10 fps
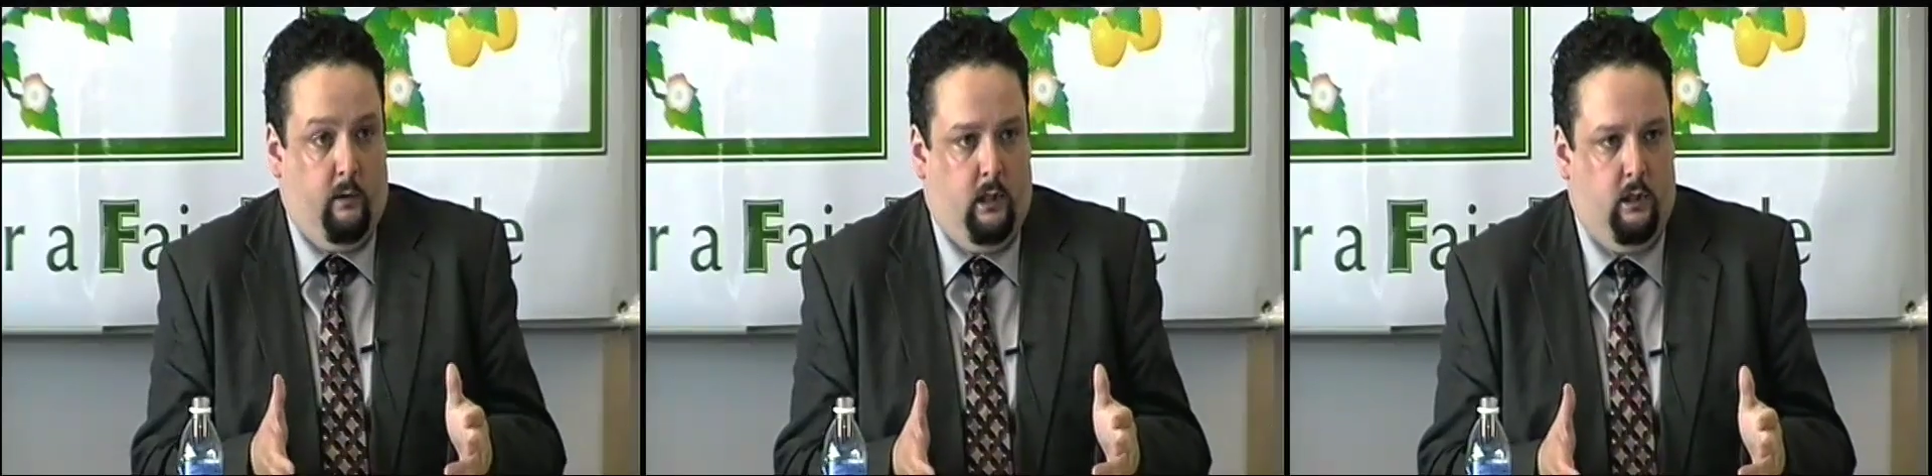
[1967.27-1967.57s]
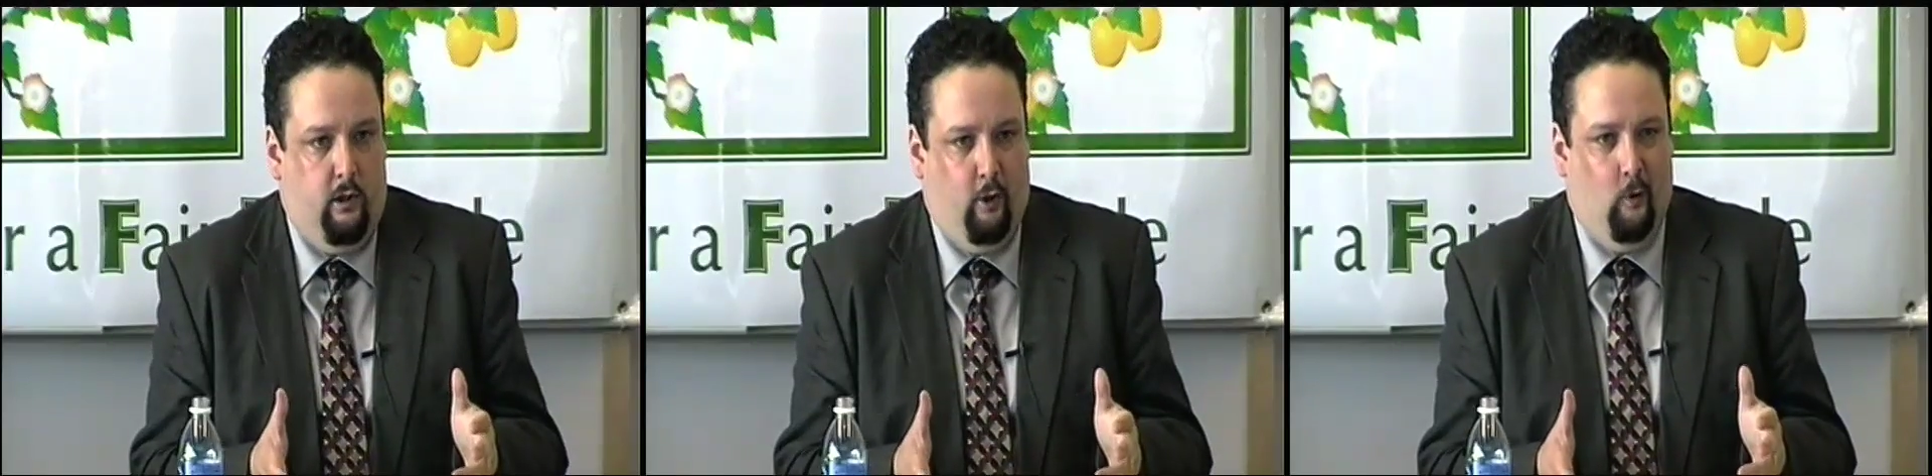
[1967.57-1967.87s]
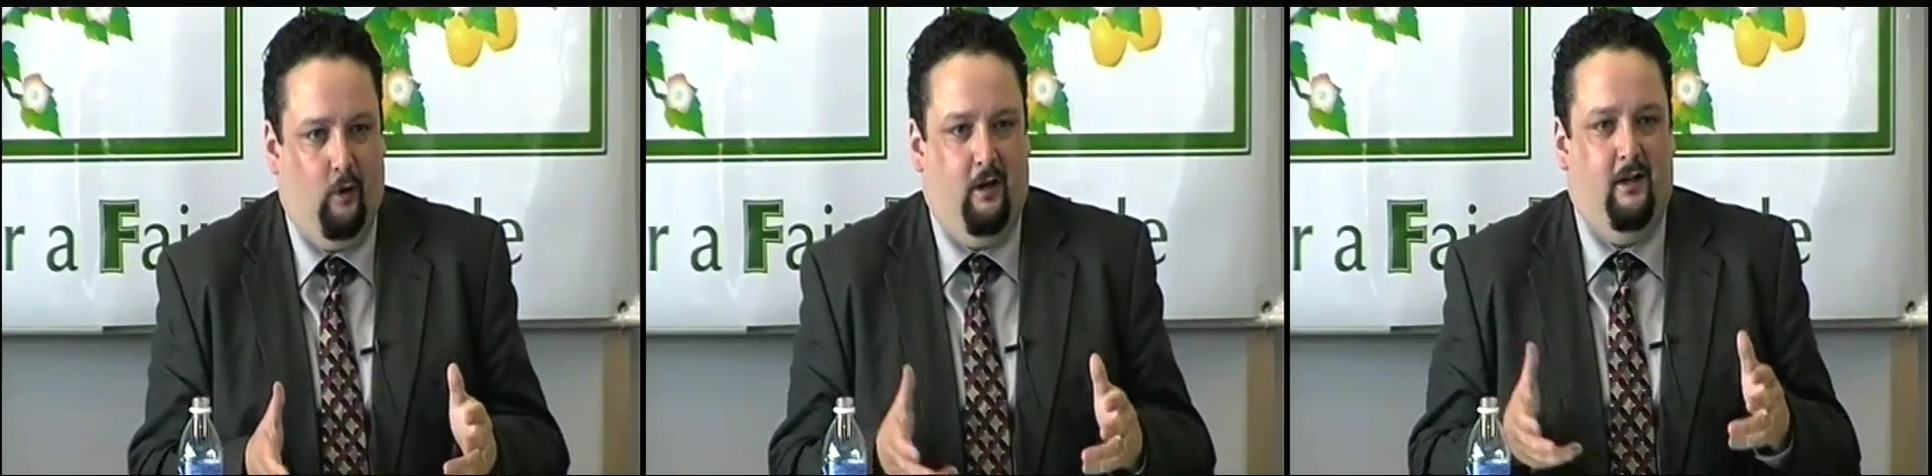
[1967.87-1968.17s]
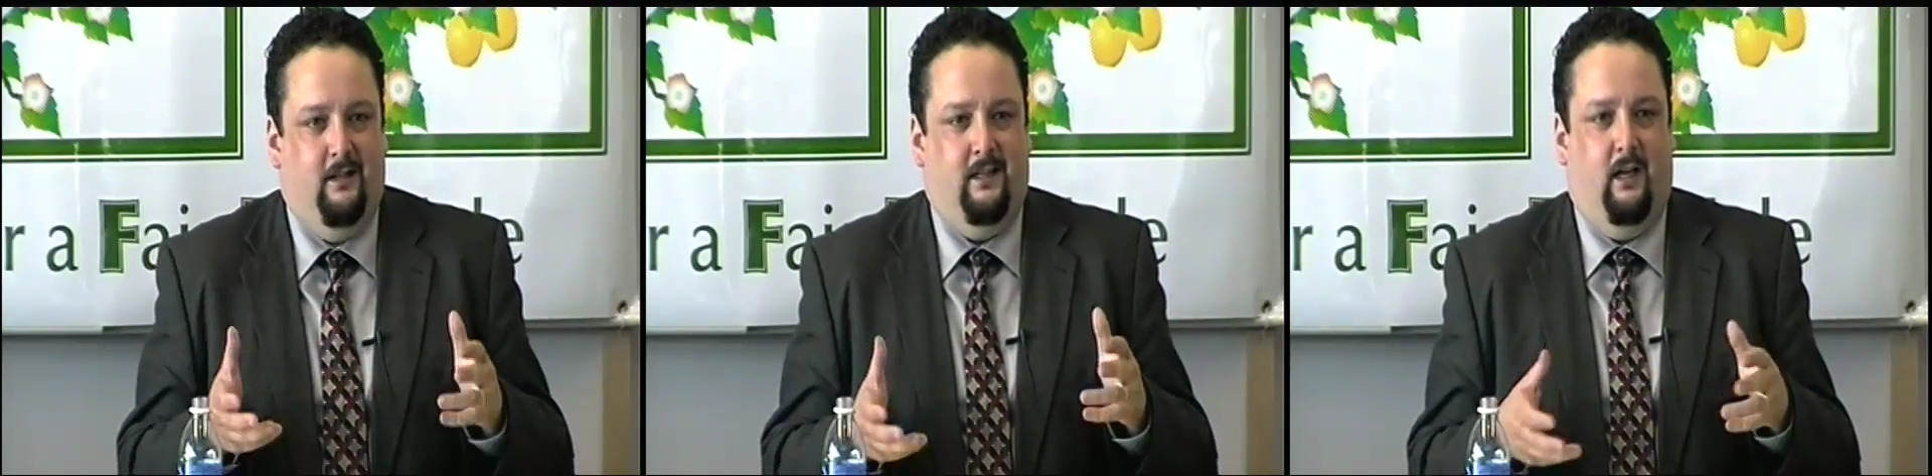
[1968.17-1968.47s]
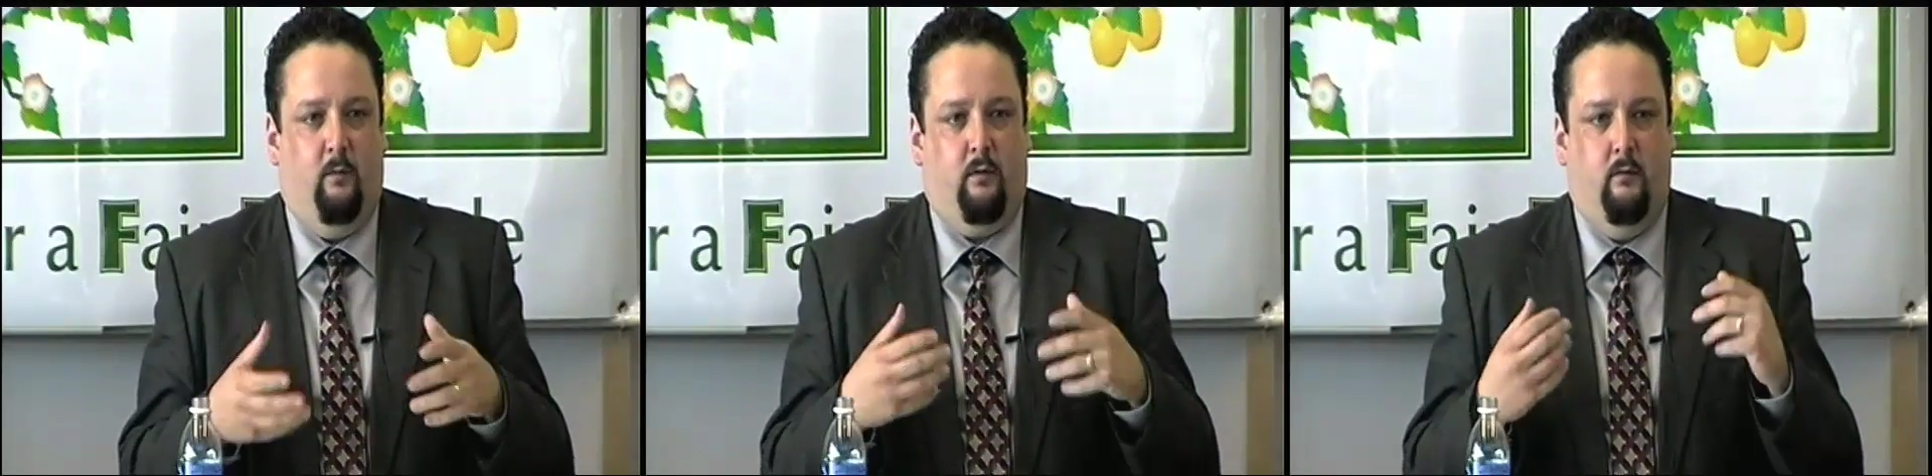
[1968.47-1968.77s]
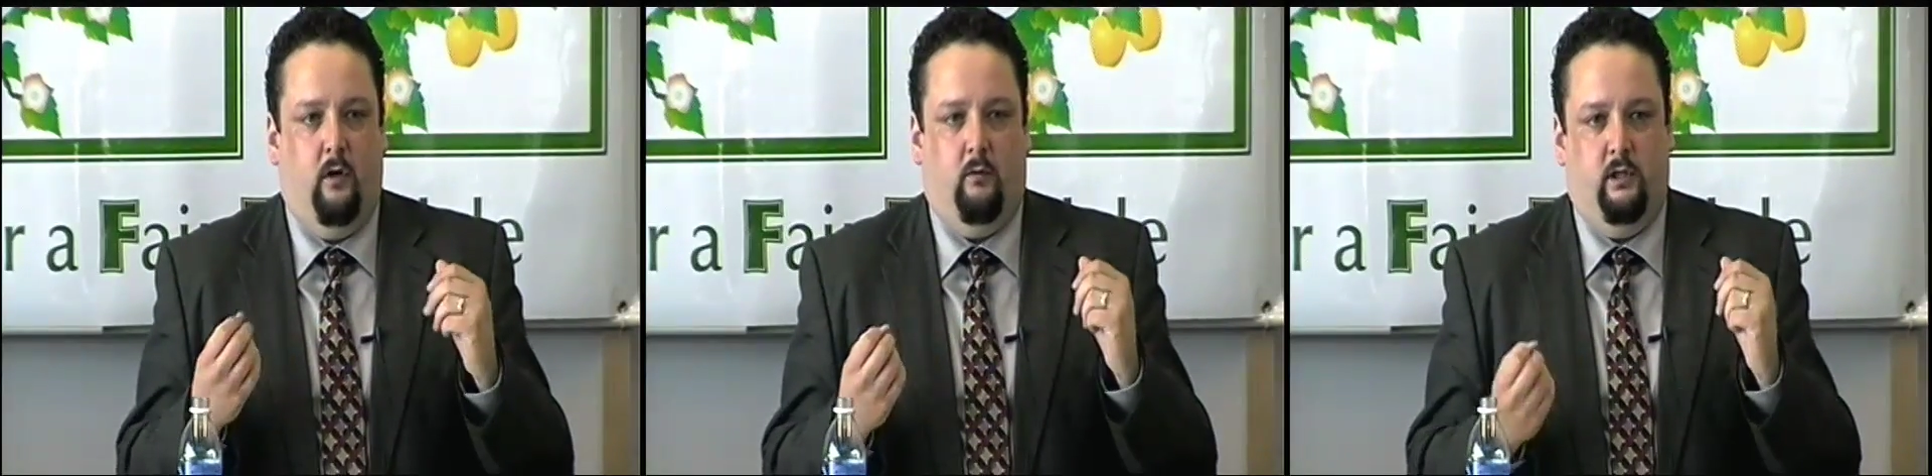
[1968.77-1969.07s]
we can do to help promote